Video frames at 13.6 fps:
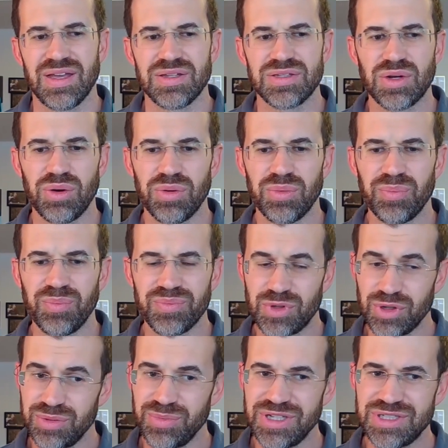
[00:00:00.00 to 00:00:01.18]
So
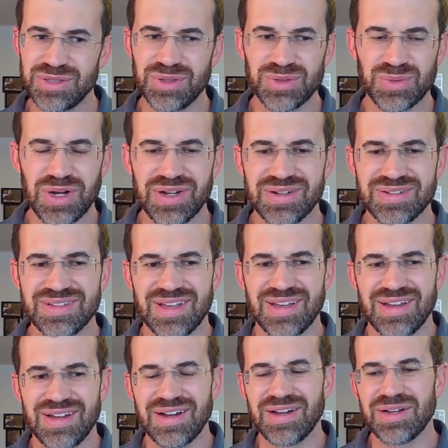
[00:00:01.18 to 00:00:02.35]
good to meet you as well.
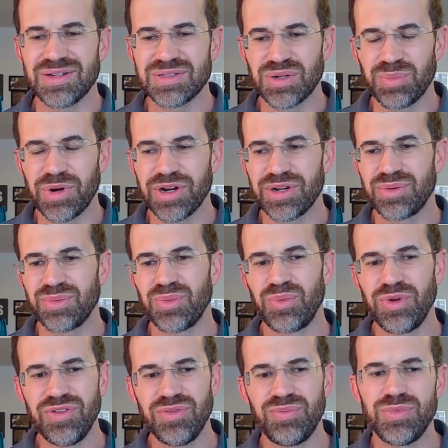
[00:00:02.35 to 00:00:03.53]
So Mark,
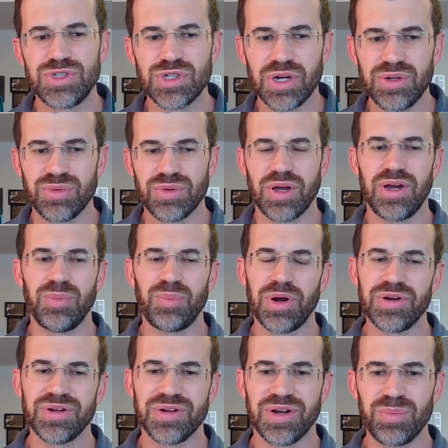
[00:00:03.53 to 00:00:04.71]
we've
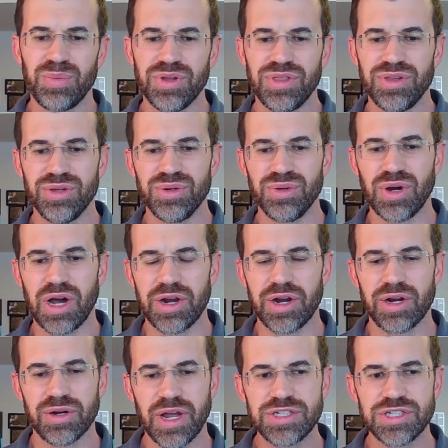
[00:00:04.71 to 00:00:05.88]
partnered up with you on
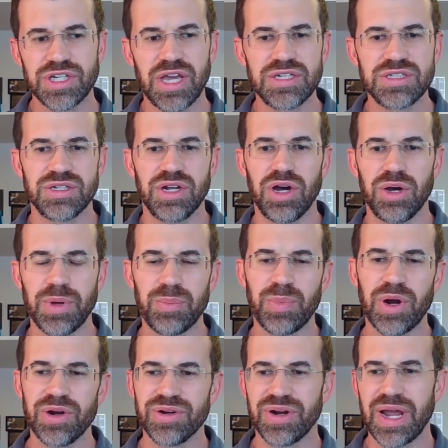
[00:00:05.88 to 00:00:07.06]
our education hub at
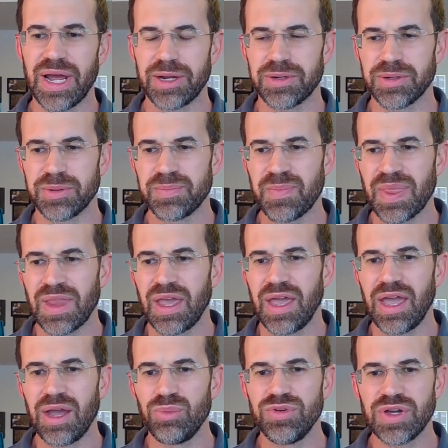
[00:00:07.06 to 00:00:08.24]
Partner Hacker,
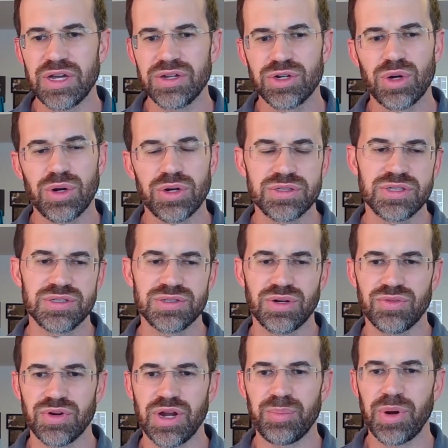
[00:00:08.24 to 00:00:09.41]
and we've got your courses
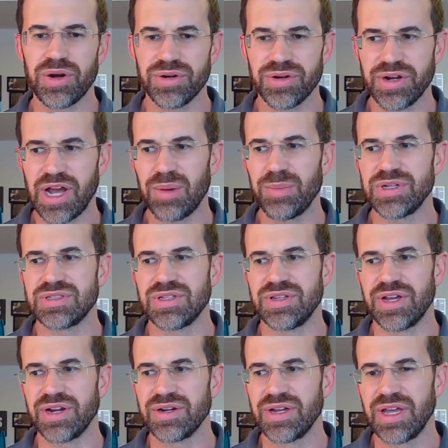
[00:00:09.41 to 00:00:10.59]
over at Partnernomics in
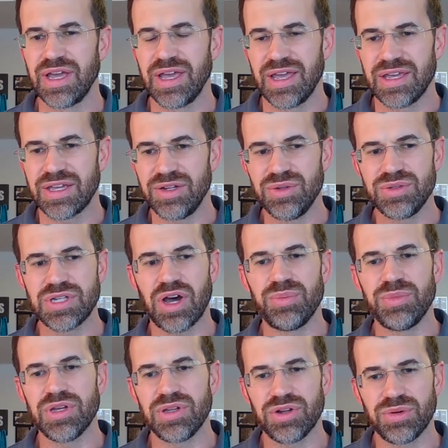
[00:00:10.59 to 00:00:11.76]
there. Can you tell
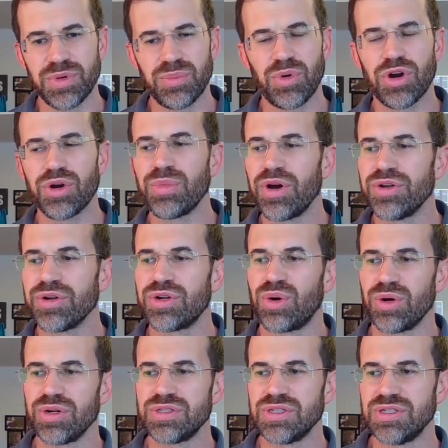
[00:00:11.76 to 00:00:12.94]
me a little bit more about your
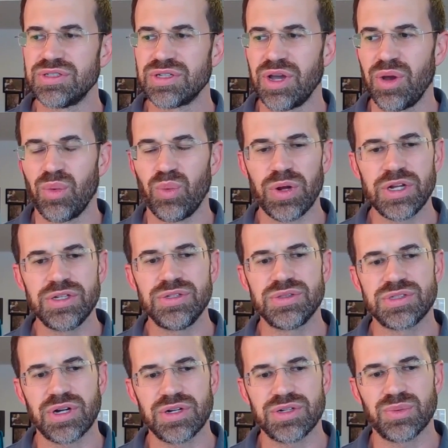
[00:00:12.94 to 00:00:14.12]
courses? When did you
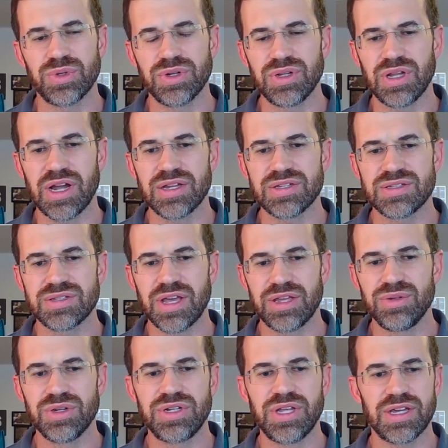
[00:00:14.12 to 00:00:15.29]
start to realize that
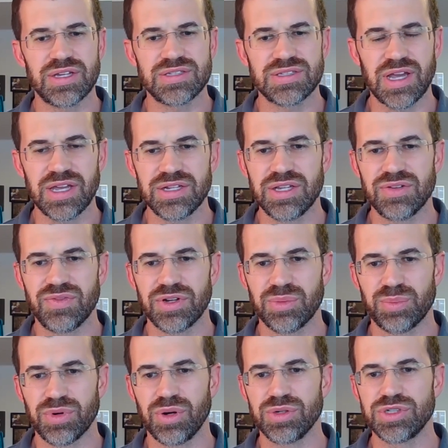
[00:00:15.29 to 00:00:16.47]
you could take a scientific
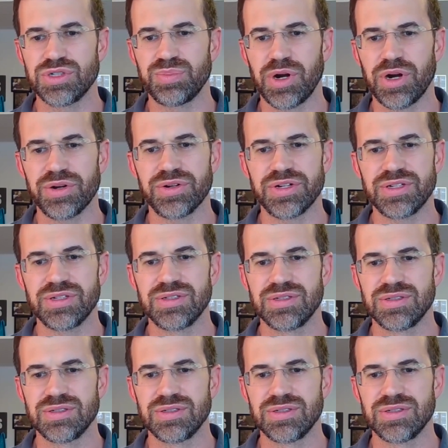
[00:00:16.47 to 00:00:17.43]
approach to partnering?